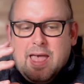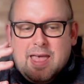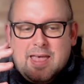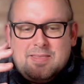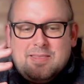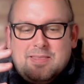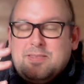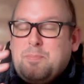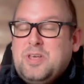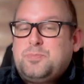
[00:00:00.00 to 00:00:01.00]
And
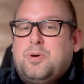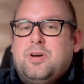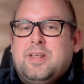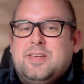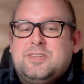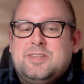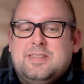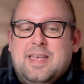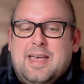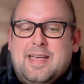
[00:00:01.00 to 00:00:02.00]
the best part is
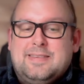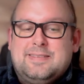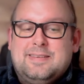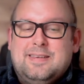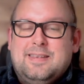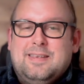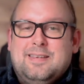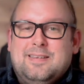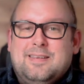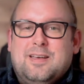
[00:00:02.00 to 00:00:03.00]
that
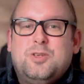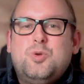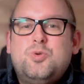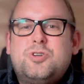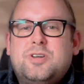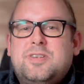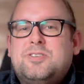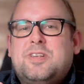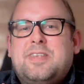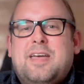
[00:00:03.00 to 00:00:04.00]
a user
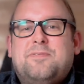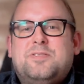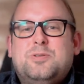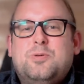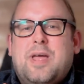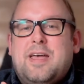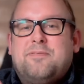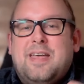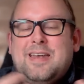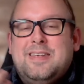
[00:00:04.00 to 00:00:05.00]
does not have to
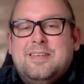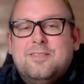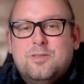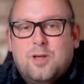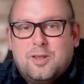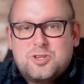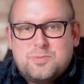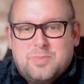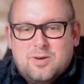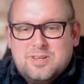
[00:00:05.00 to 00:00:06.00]
have any knowledge
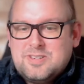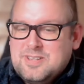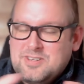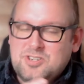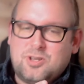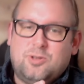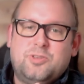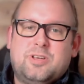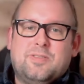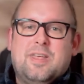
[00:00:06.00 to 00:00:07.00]
about this. This is all
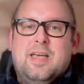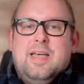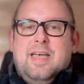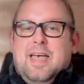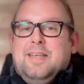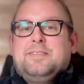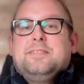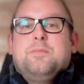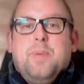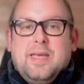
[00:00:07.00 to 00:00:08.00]
done at
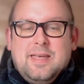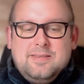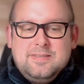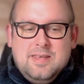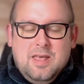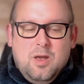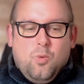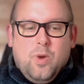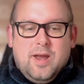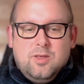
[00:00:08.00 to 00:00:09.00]
the backend
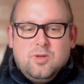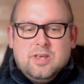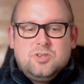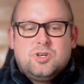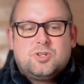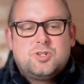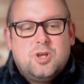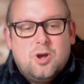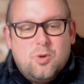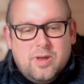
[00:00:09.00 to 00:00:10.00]
where you can just
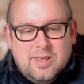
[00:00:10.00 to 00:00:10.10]
go